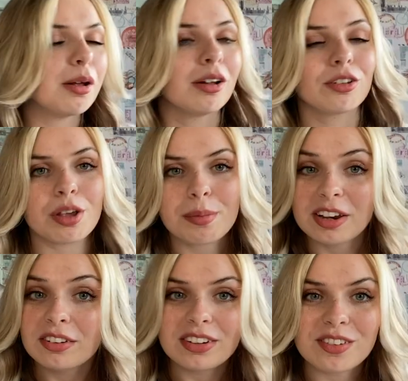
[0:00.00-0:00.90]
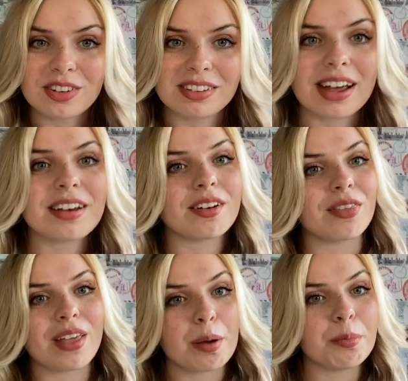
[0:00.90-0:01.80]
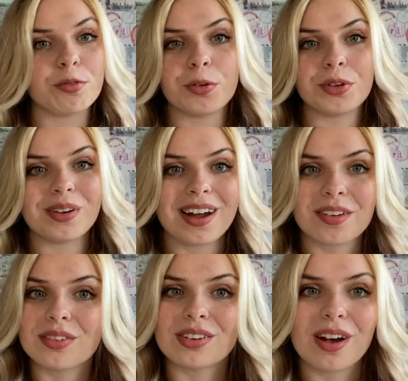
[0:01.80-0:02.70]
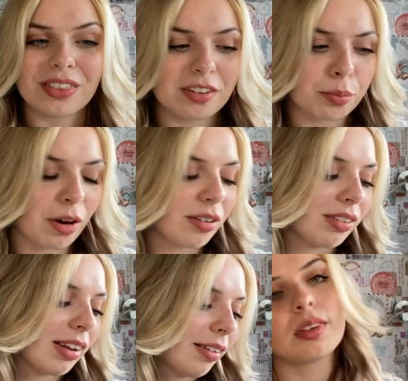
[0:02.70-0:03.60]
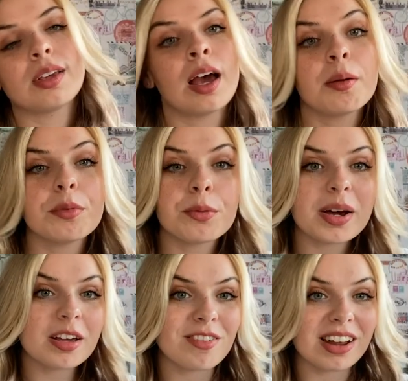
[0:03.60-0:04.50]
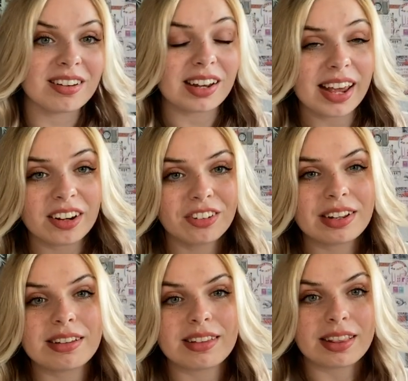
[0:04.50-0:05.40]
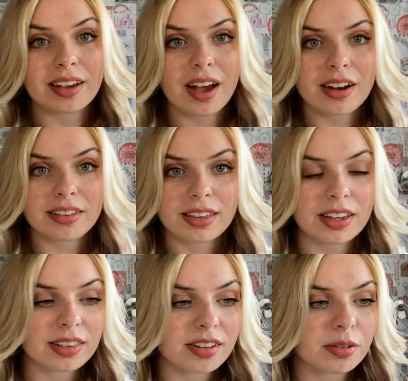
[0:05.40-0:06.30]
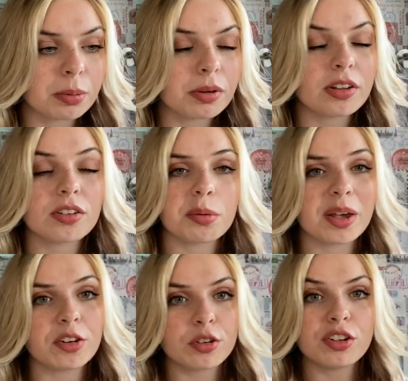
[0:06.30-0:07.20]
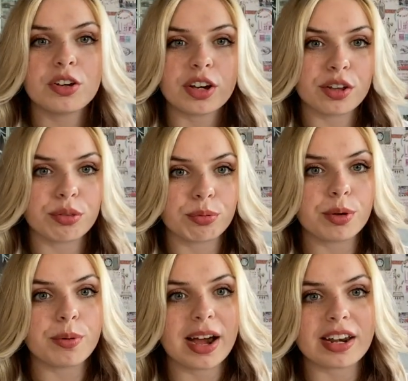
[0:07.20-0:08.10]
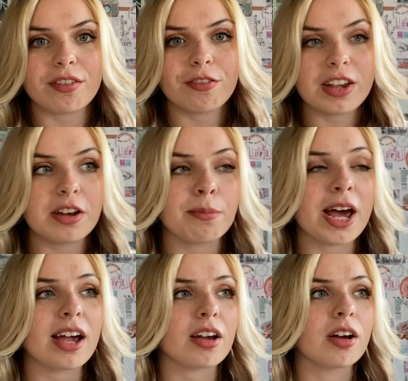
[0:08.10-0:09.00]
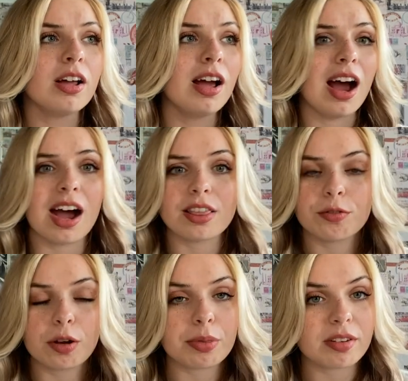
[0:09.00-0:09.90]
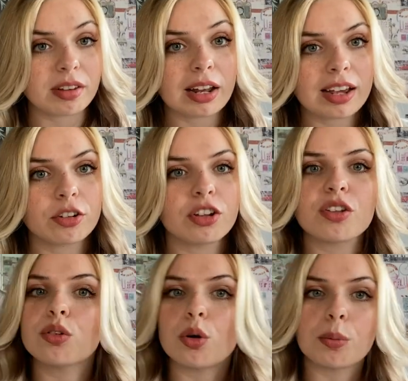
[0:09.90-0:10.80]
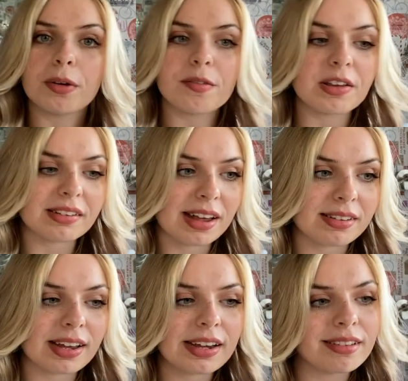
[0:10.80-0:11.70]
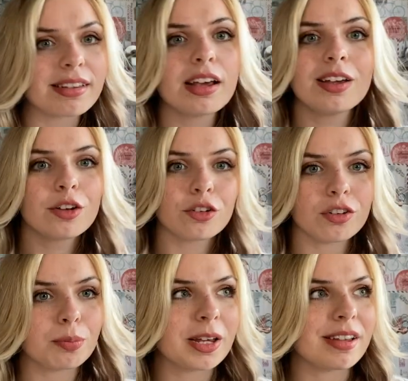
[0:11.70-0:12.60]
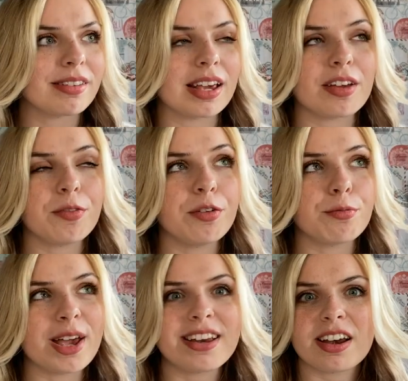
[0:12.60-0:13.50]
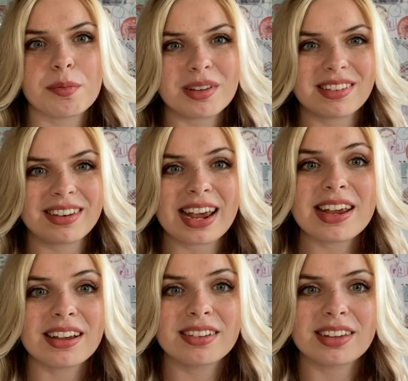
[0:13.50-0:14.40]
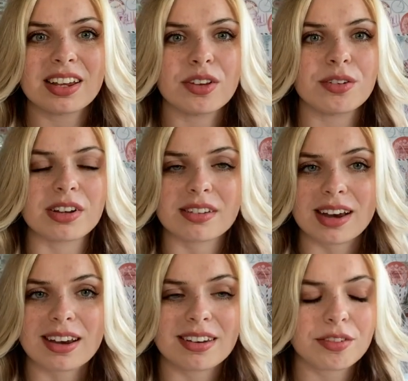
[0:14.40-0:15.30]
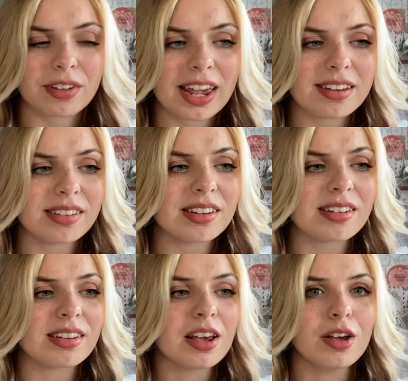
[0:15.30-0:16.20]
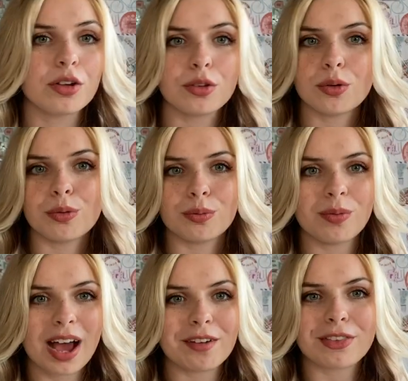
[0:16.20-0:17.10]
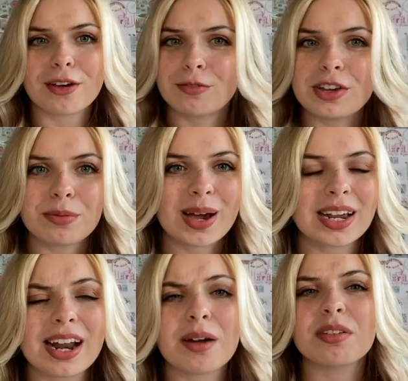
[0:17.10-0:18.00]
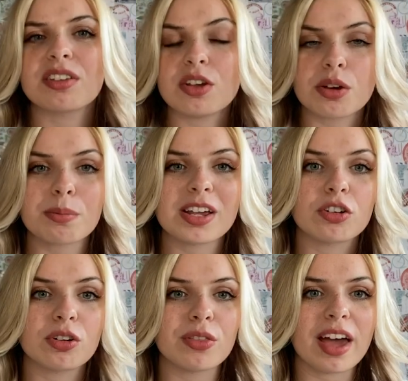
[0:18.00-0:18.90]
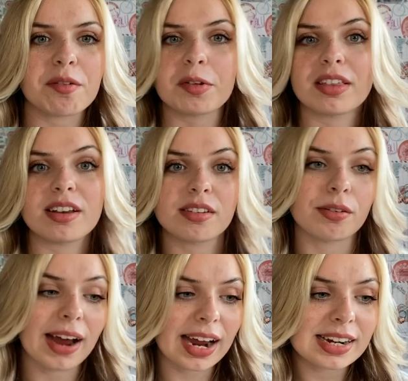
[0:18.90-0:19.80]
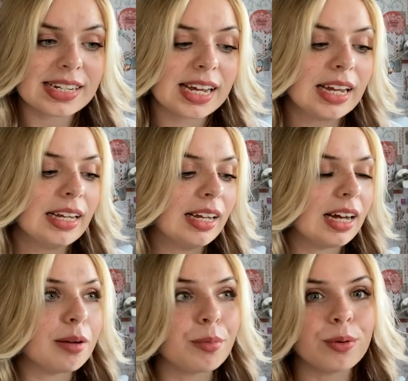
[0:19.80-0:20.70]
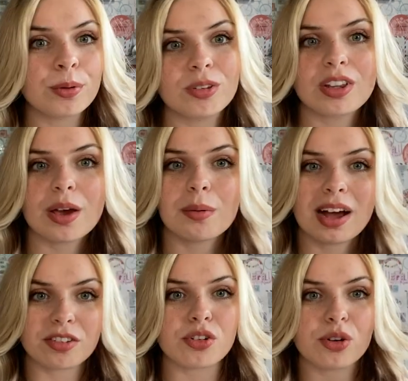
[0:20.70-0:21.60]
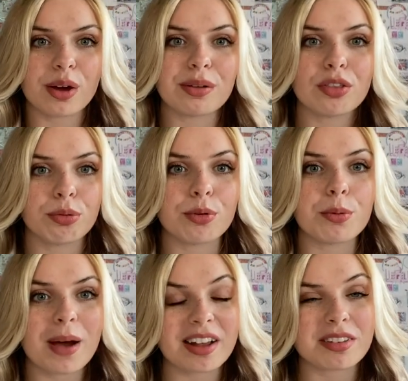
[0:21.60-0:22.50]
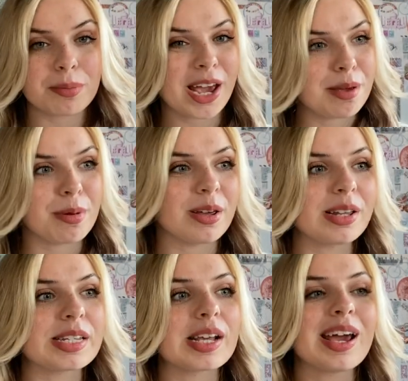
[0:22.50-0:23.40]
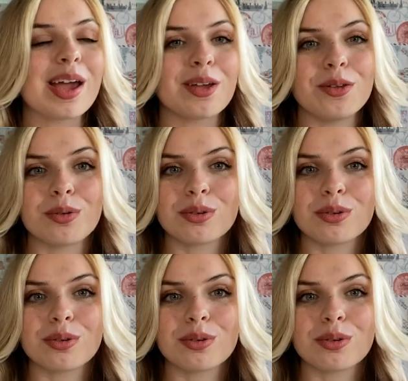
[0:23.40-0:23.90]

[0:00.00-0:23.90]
So make sure you've decided on that before you kind of start this process. You might have had collections and that kind of thing at this point, so make sure you go through any feedback, either from those collections or previous essays, just because, like, if you've made any mistakes in your understanding of cases, you'll have that feedback now, and so you can make sure that everything is correct. Also, as you're going through past papers, you'll